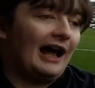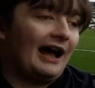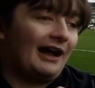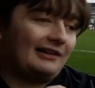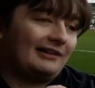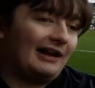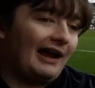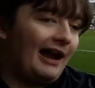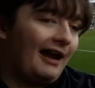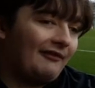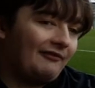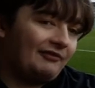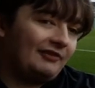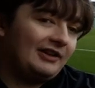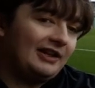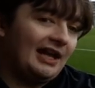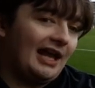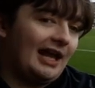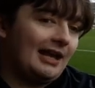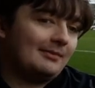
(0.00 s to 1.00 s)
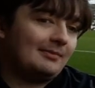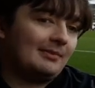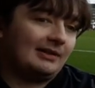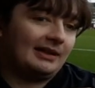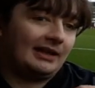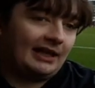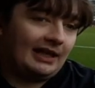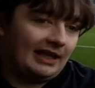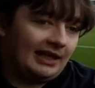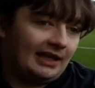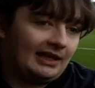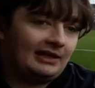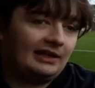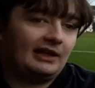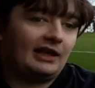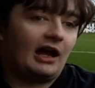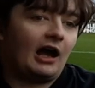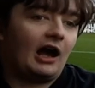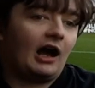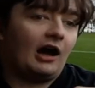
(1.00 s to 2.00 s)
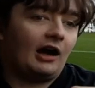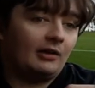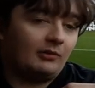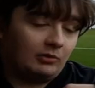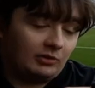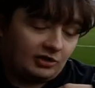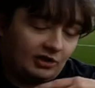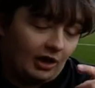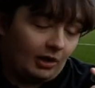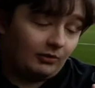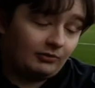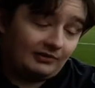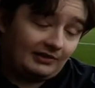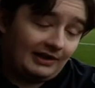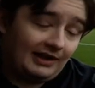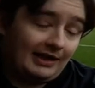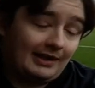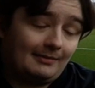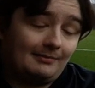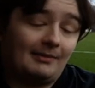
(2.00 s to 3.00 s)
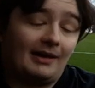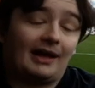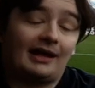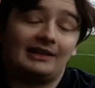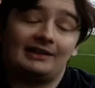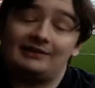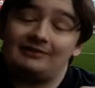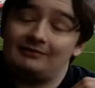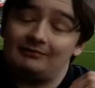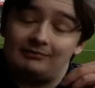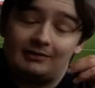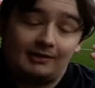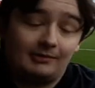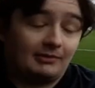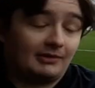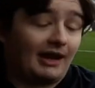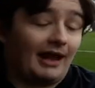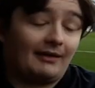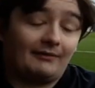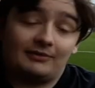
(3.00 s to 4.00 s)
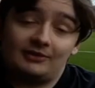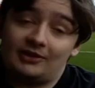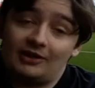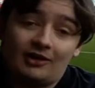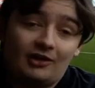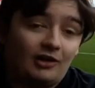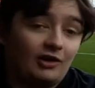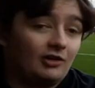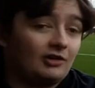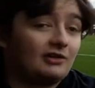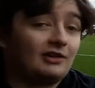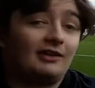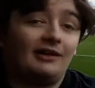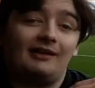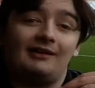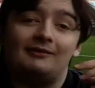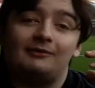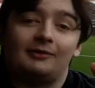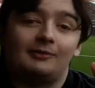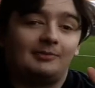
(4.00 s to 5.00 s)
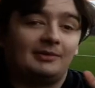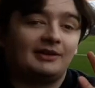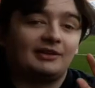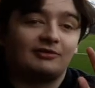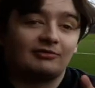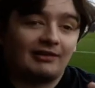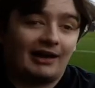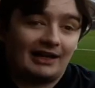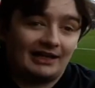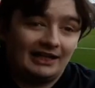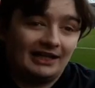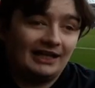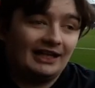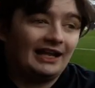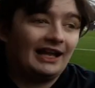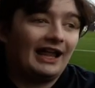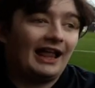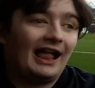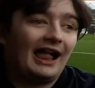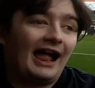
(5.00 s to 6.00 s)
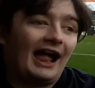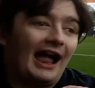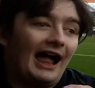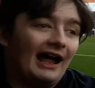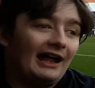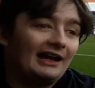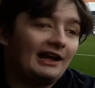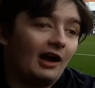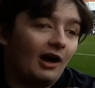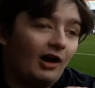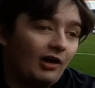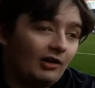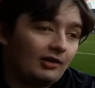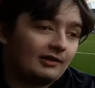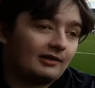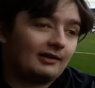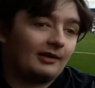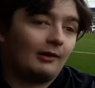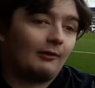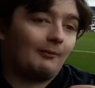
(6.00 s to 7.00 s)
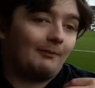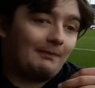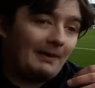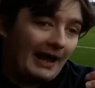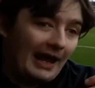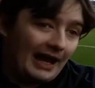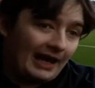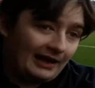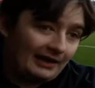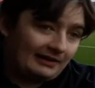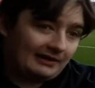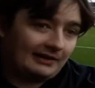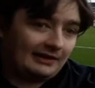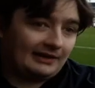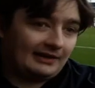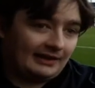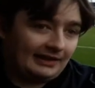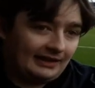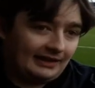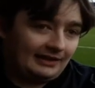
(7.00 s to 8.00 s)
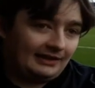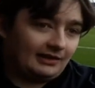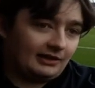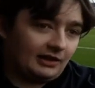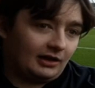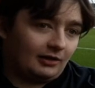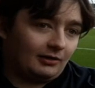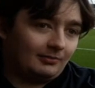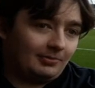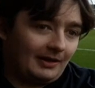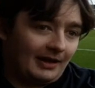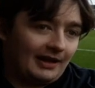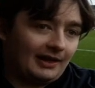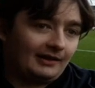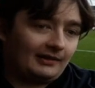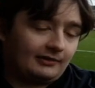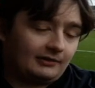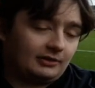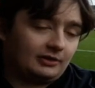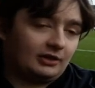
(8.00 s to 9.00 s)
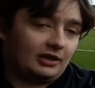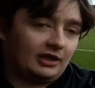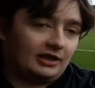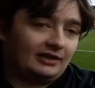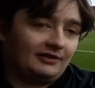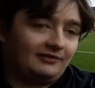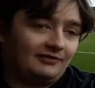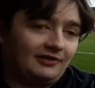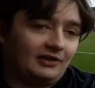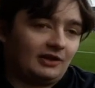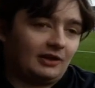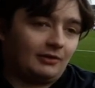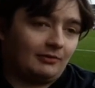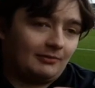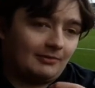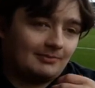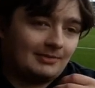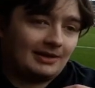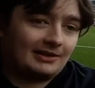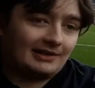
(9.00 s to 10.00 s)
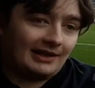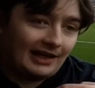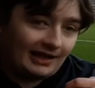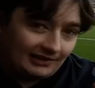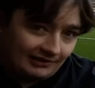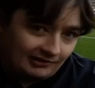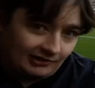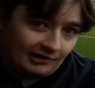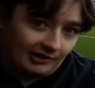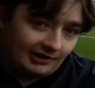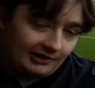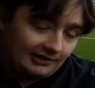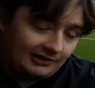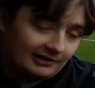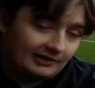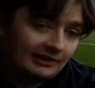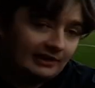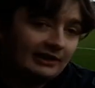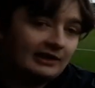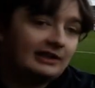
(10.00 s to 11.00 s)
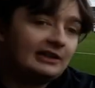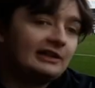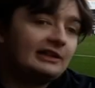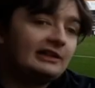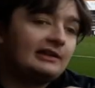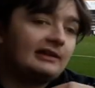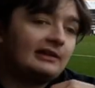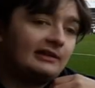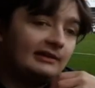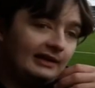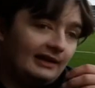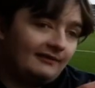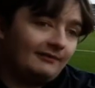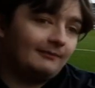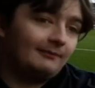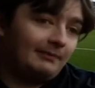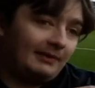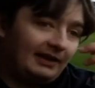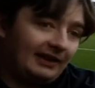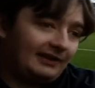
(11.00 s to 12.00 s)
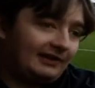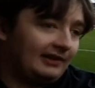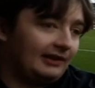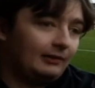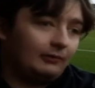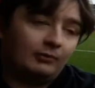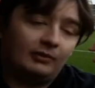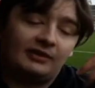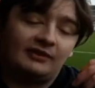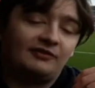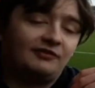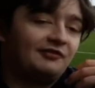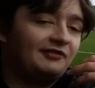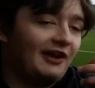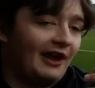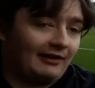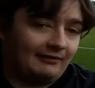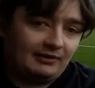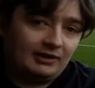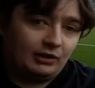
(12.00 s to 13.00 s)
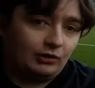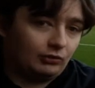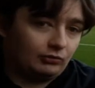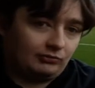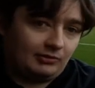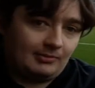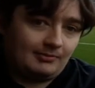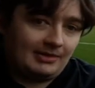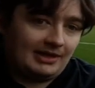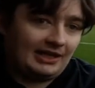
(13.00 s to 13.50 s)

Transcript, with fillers: after every game as a kid, I would go to him and we would have a talk. It would be great. I also personally, you know, personal life, you know, when my dad died, Stephen Beattie was very good with